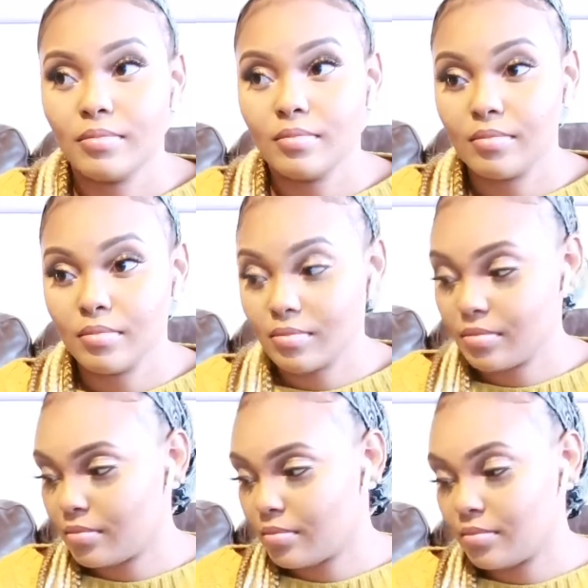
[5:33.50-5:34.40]

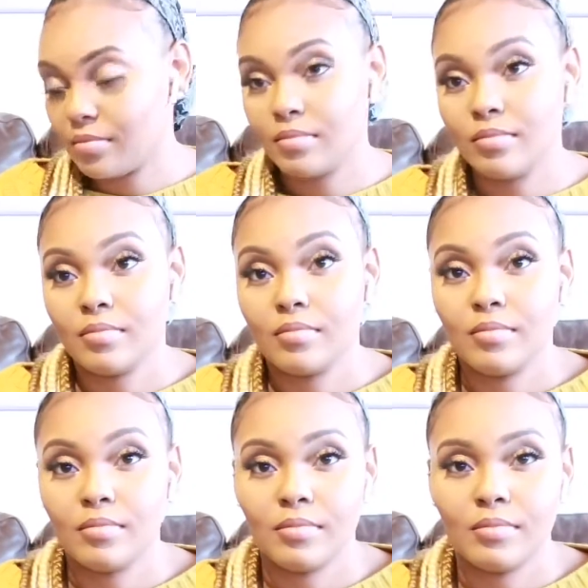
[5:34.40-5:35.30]

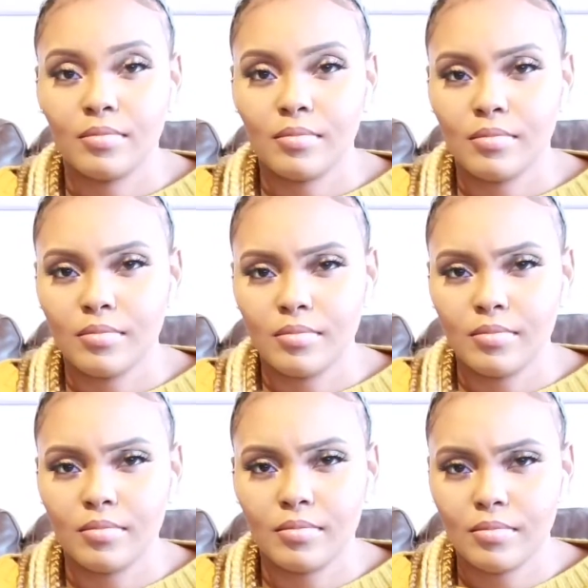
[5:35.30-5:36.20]

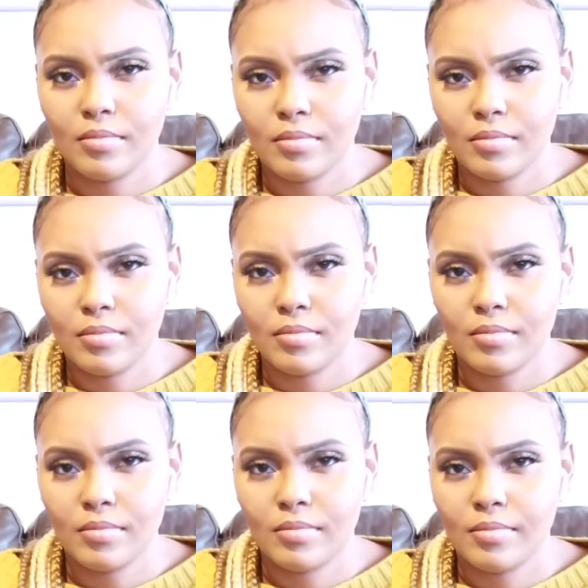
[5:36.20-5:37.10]

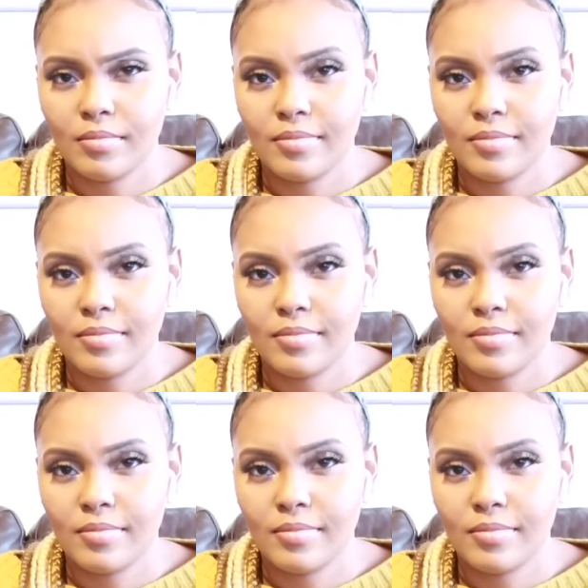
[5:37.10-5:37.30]
No words are spoken by the person on screen.